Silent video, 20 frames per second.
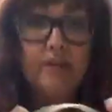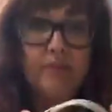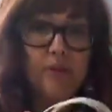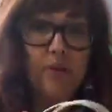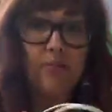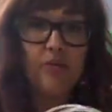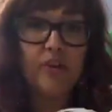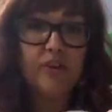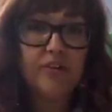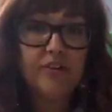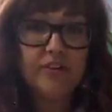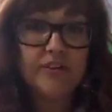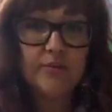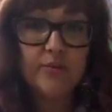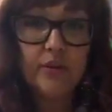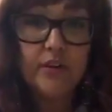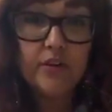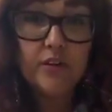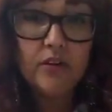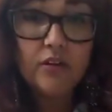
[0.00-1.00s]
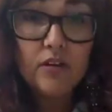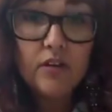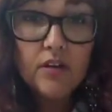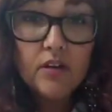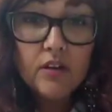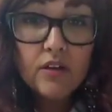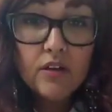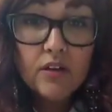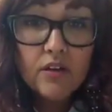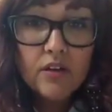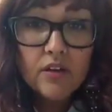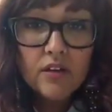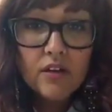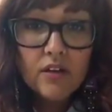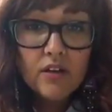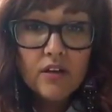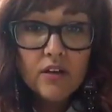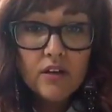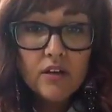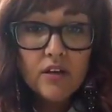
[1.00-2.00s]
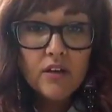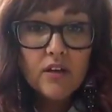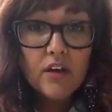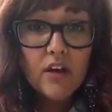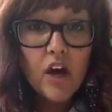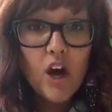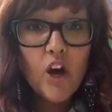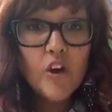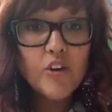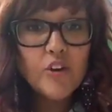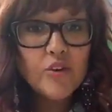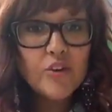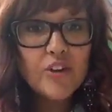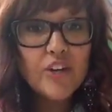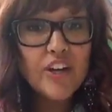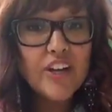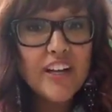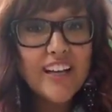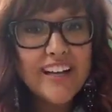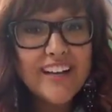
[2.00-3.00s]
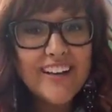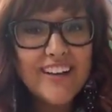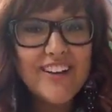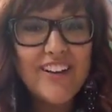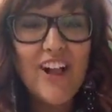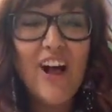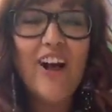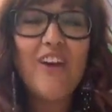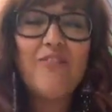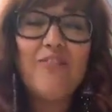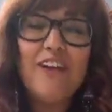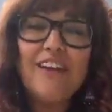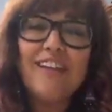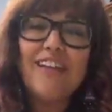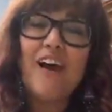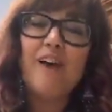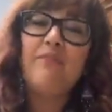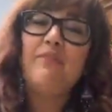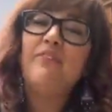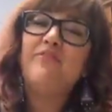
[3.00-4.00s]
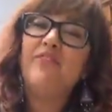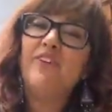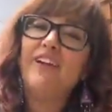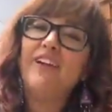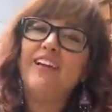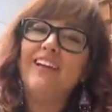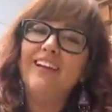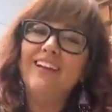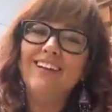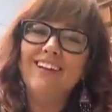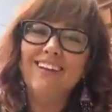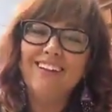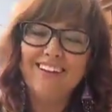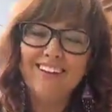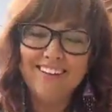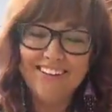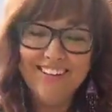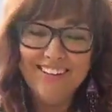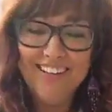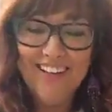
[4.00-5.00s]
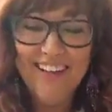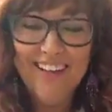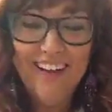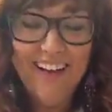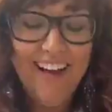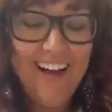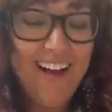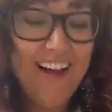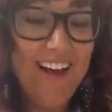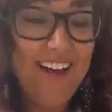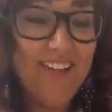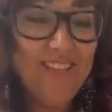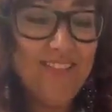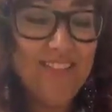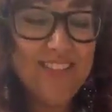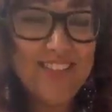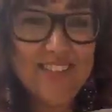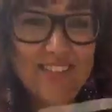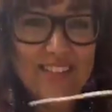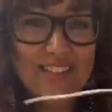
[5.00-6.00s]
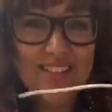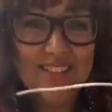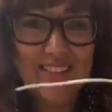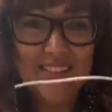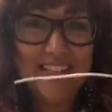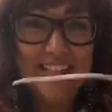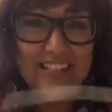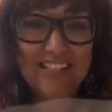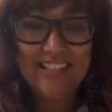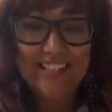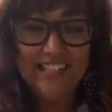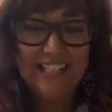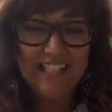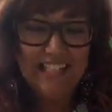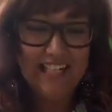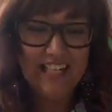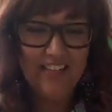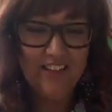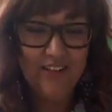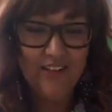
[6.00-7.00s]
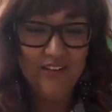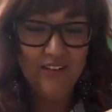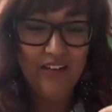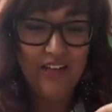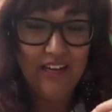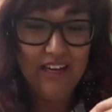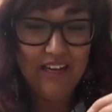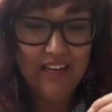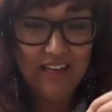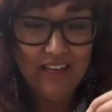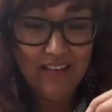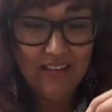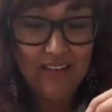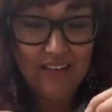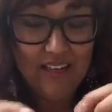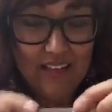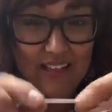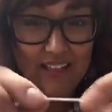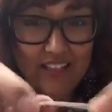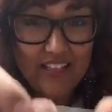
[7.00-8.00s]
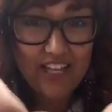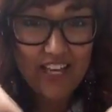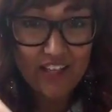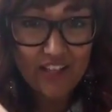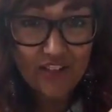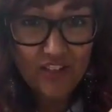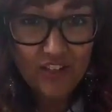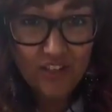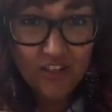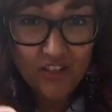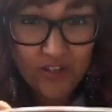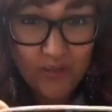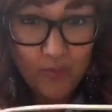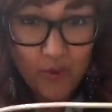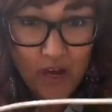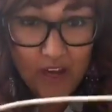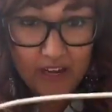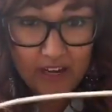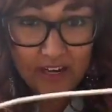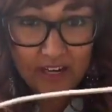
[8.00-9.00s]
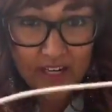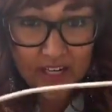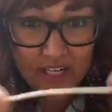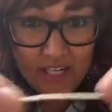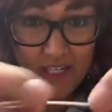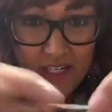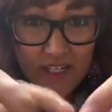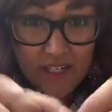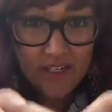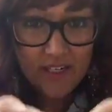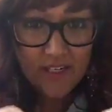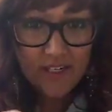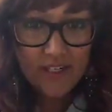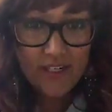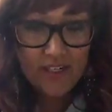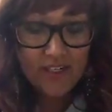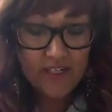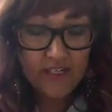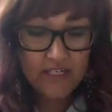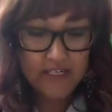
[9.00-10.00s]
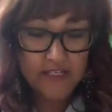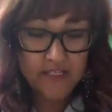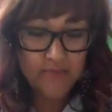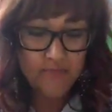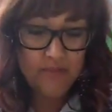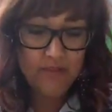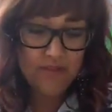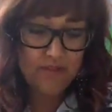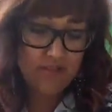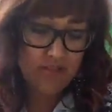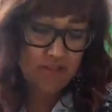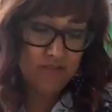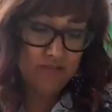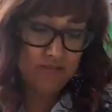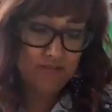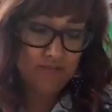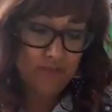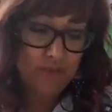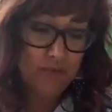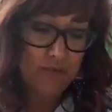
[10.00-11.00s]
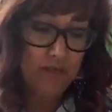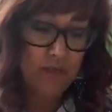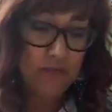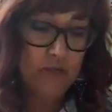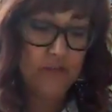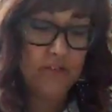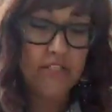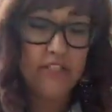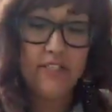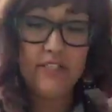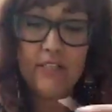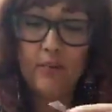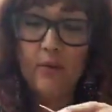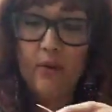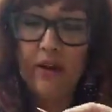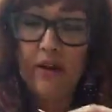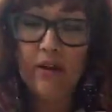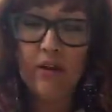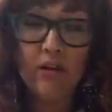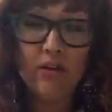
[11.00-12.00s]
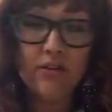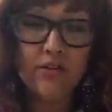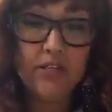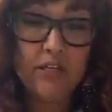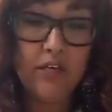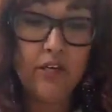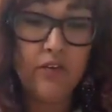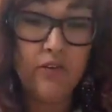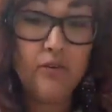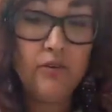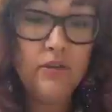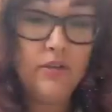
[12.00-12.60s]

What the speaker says: number on this one. Oh, you could ink a clock face. That'd be funny. So this one's just another, like, it's a textured wire. It's probably an artistic wire also.